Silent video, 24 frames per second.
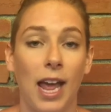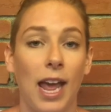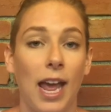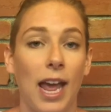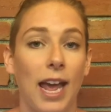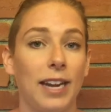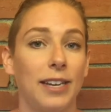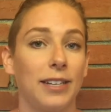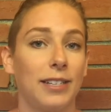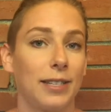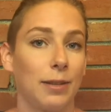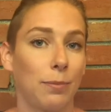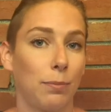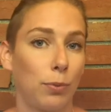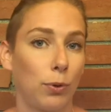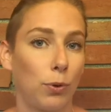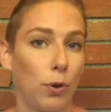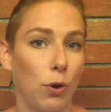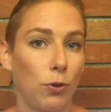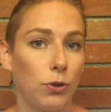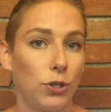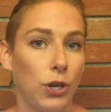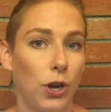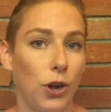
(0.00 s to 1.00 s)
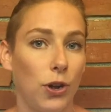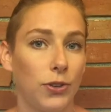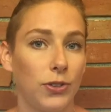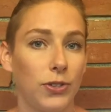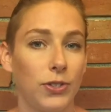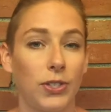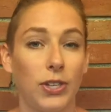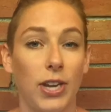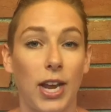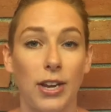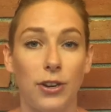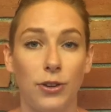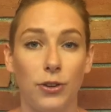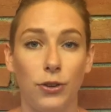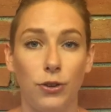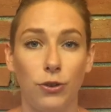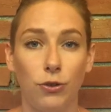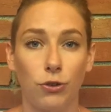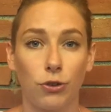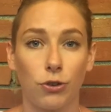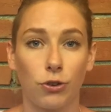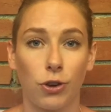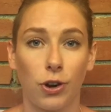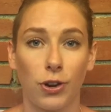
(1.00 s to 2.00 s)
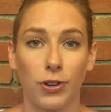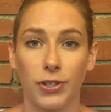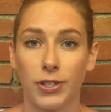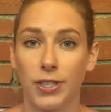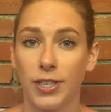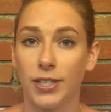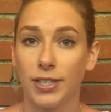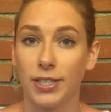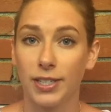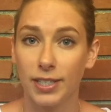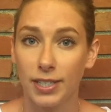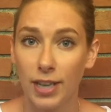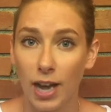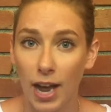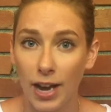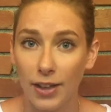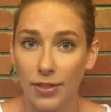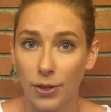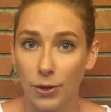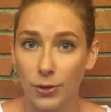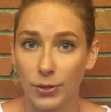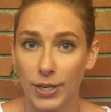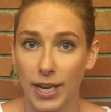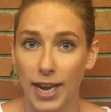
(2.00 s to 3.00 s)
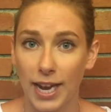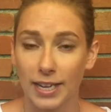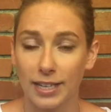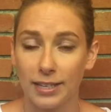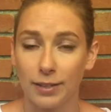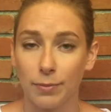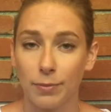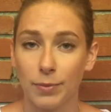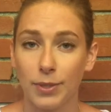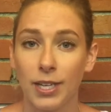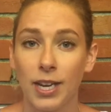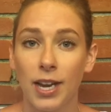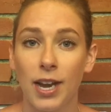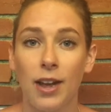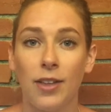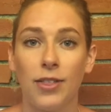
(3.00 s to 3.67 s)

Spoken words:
and it's the protons and neutrons inside those atoms